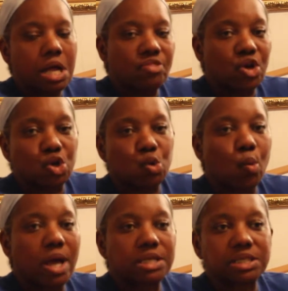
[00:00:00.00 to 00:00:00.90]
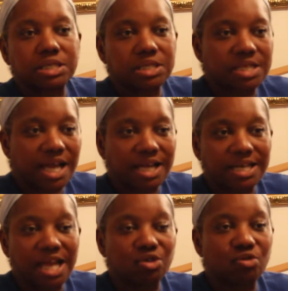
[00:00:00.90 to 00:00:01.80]
ones that
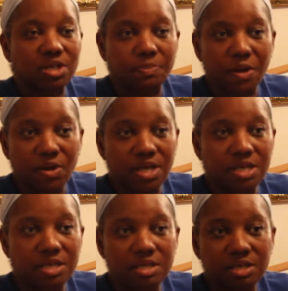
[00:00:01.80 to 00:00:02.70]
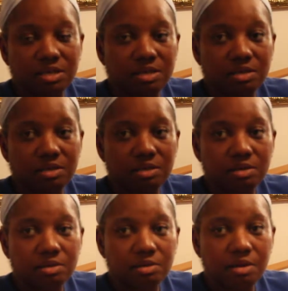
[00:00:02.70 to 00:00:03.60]
connect to the spirit.
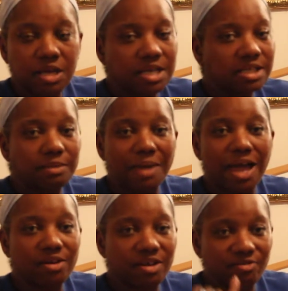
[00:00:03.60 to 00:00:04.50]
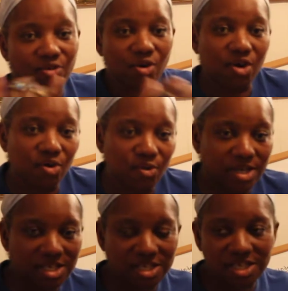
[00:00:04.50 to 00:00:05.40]
It doesn't matter if you're a
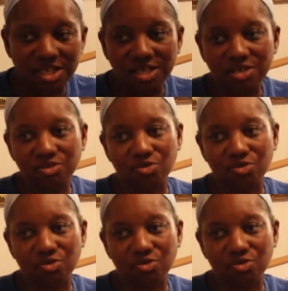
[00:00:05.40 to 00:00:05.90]
Christian or